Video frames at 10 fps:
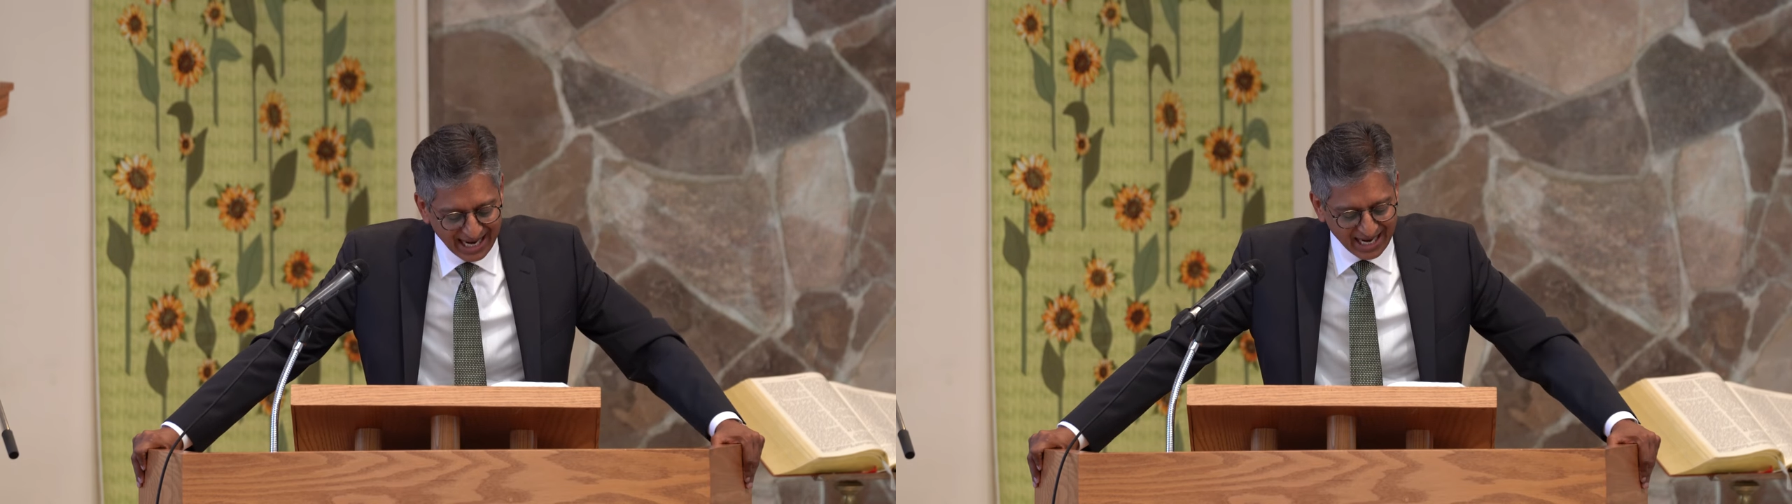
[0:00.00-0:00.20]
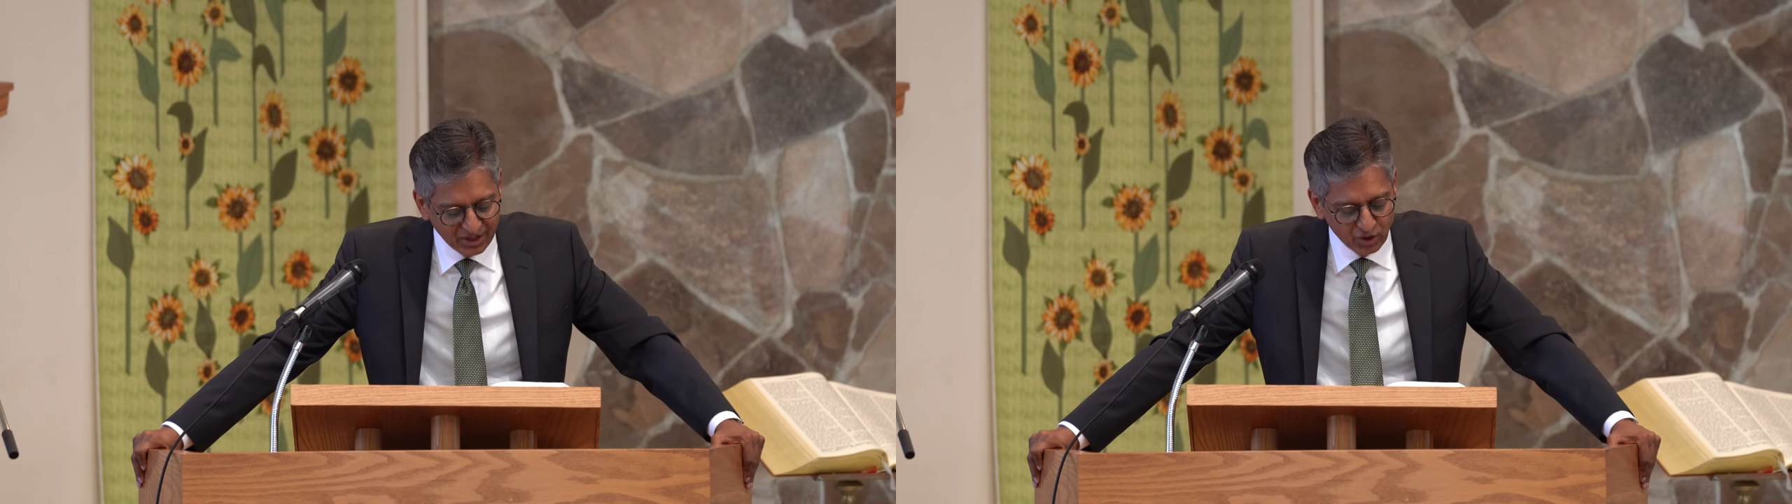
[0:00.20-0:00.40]

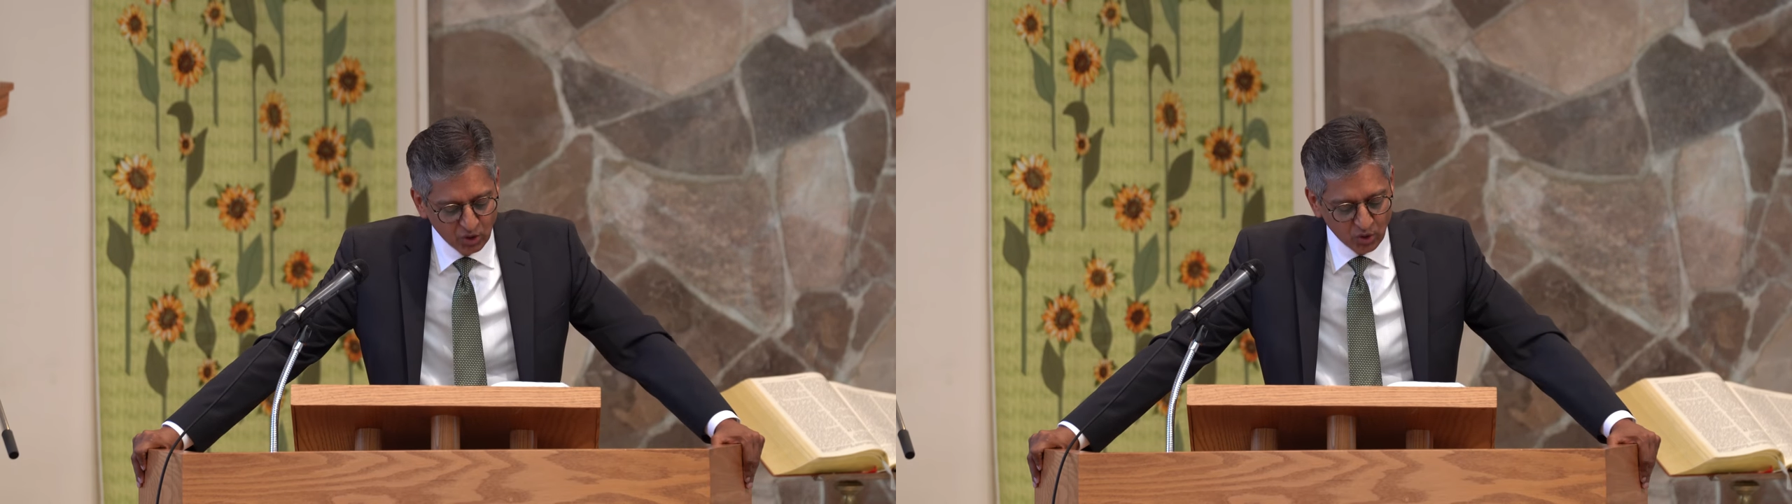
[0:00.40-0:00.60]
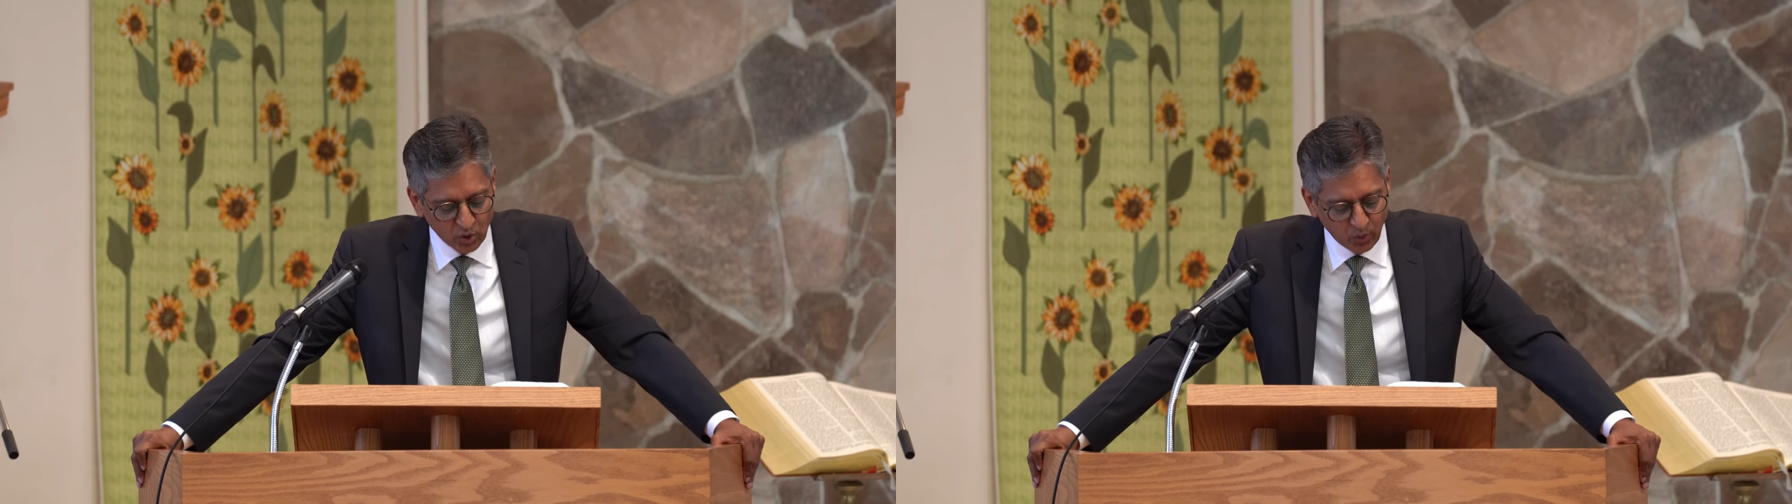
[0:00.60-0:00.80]
and
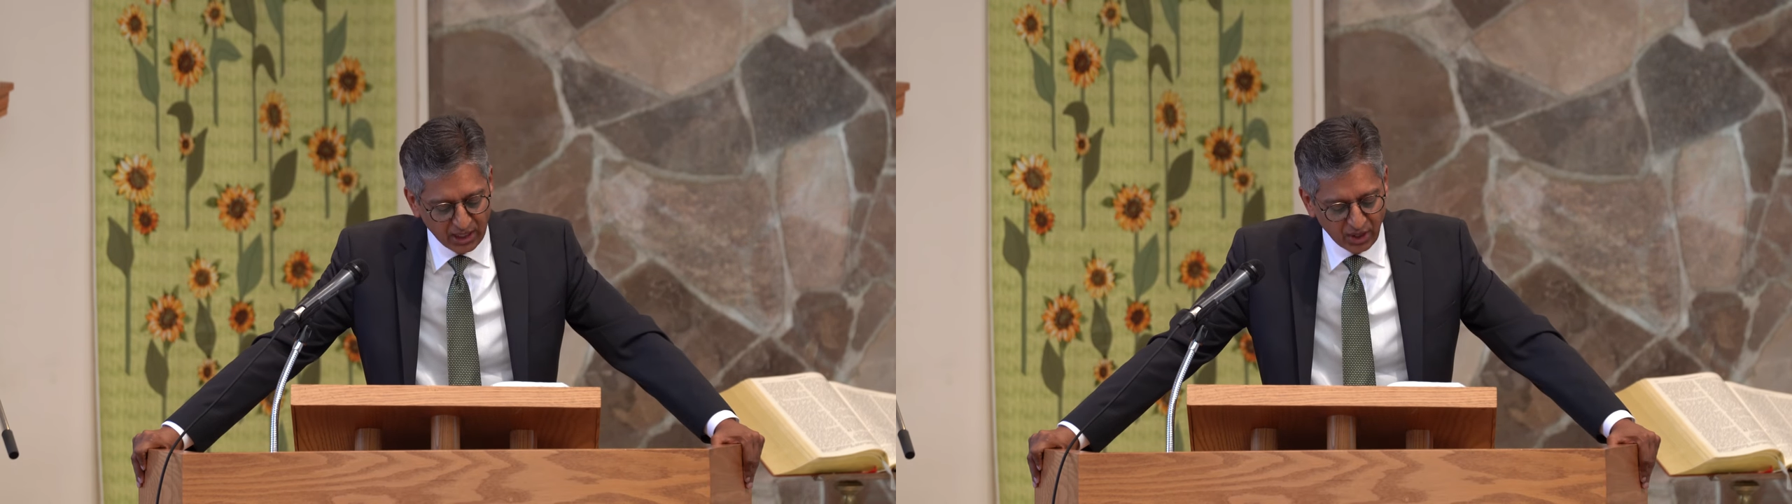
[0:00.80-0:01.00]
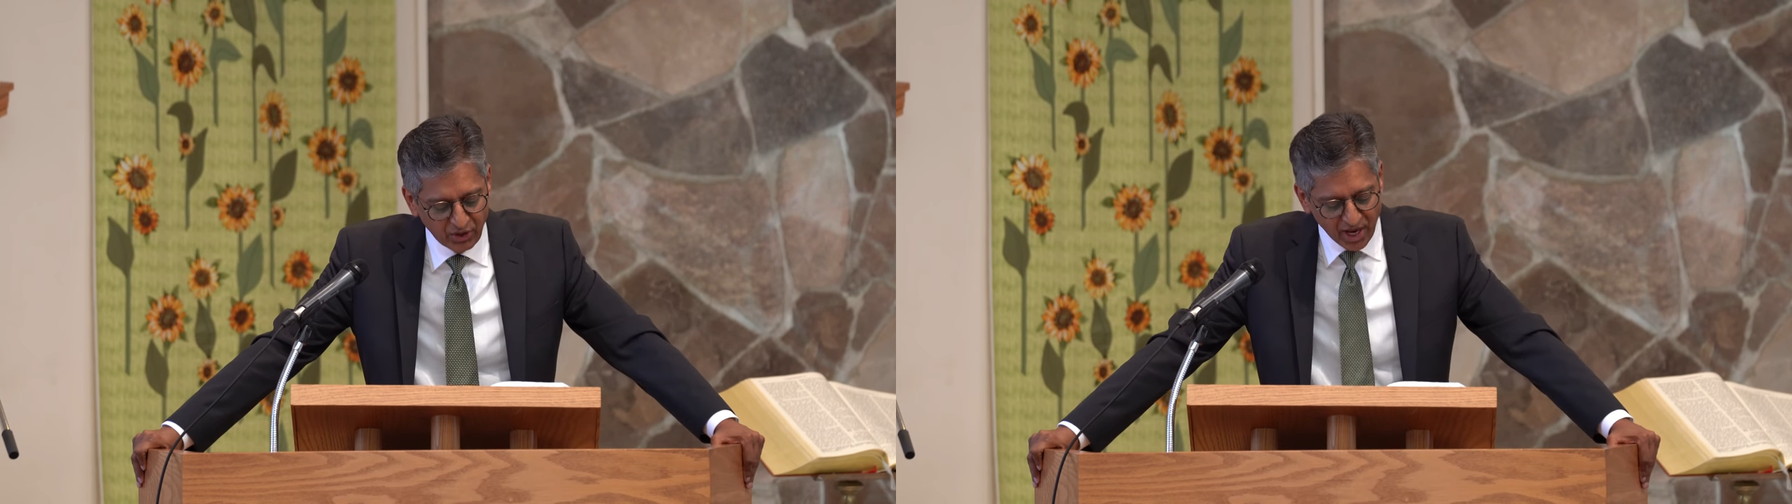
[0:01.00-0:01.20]
you
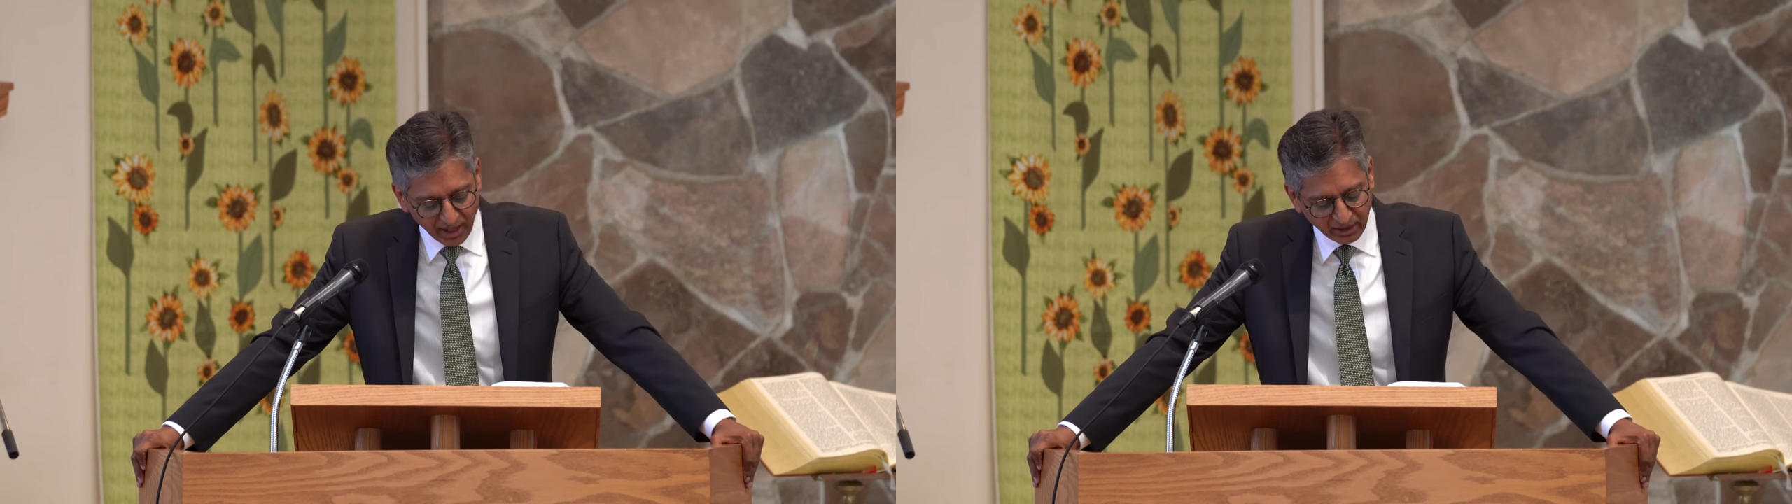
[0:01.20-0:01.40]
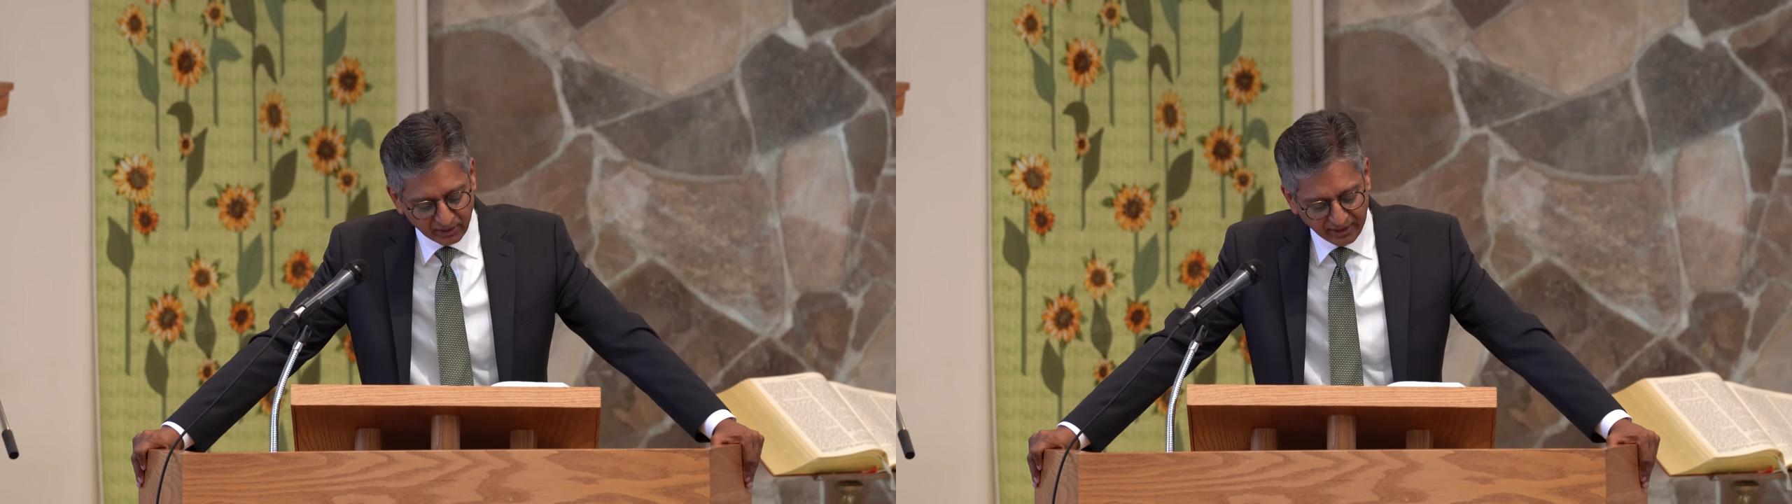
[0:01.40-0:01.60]
will not